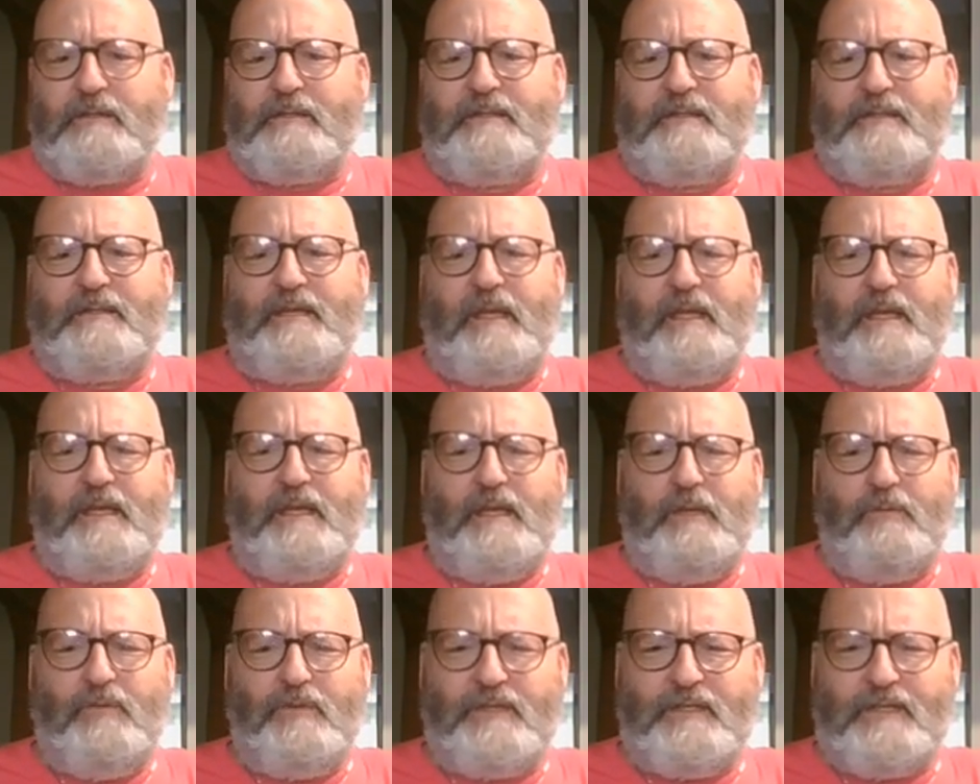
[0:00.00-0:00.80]
state
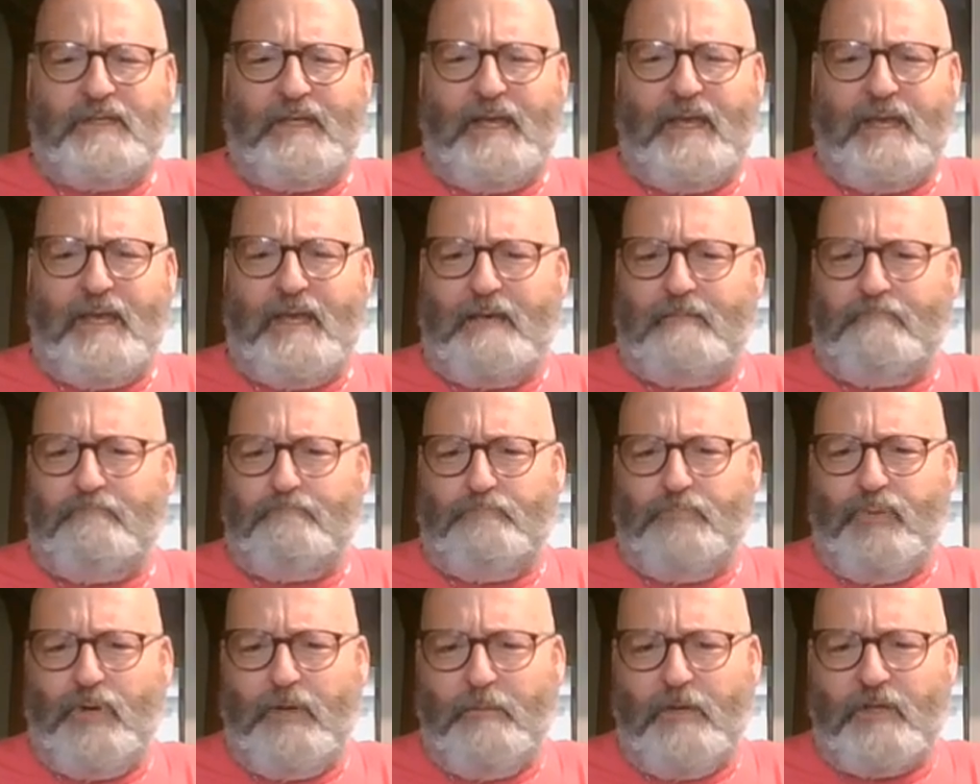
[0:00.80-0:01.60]
he was
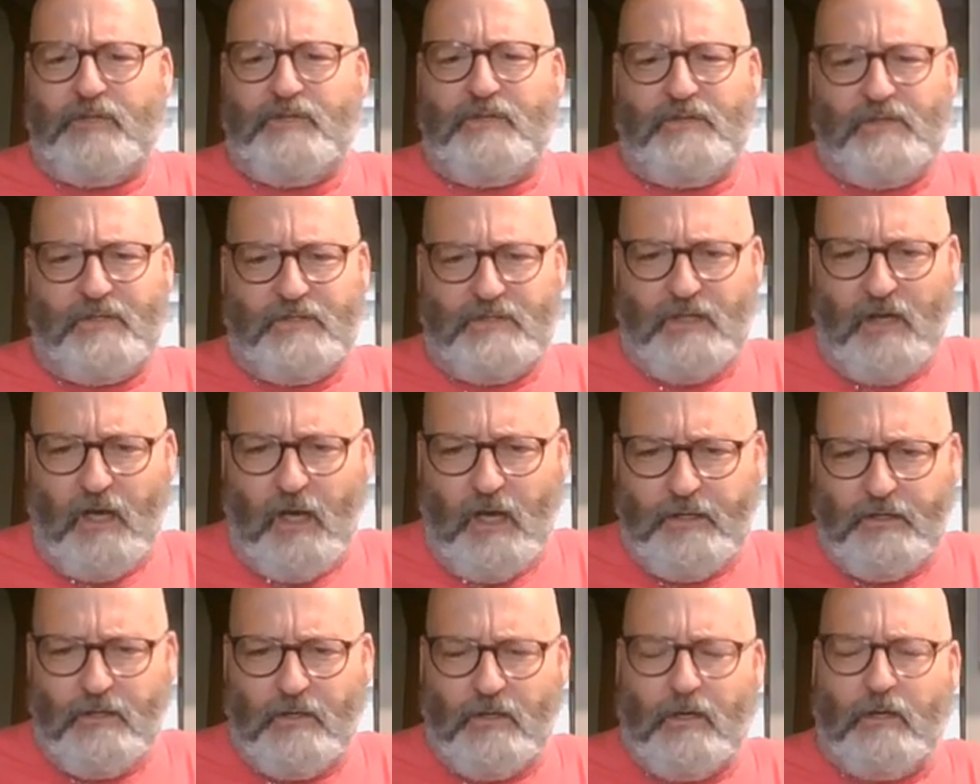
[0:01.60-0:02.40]
at pretty much as a
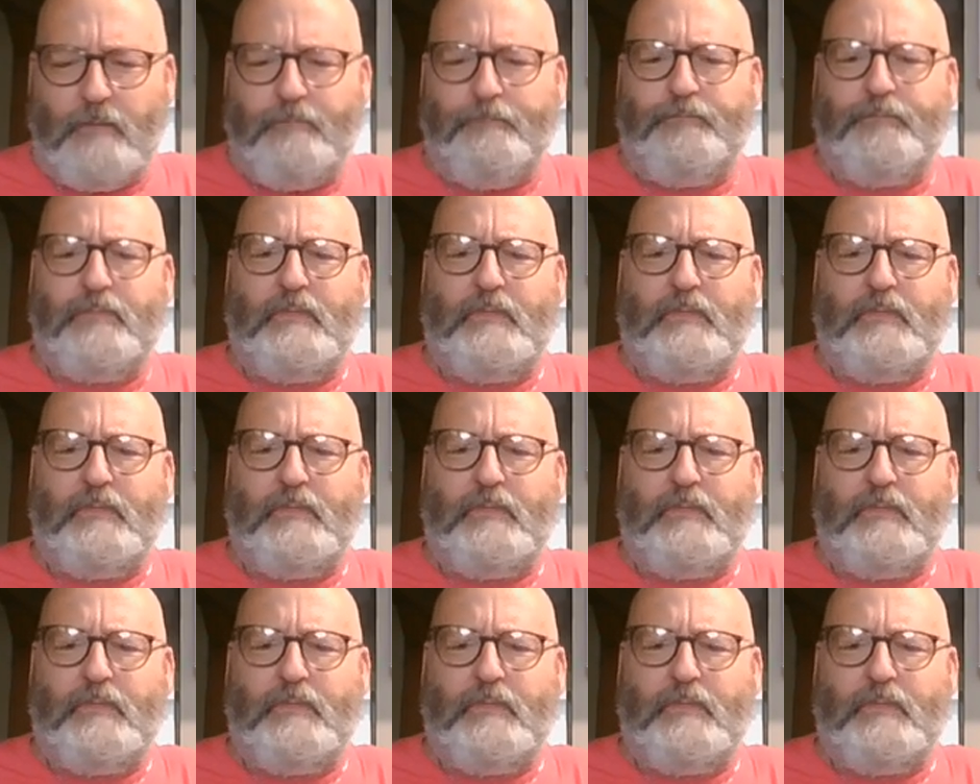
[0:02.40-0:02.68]
toddler,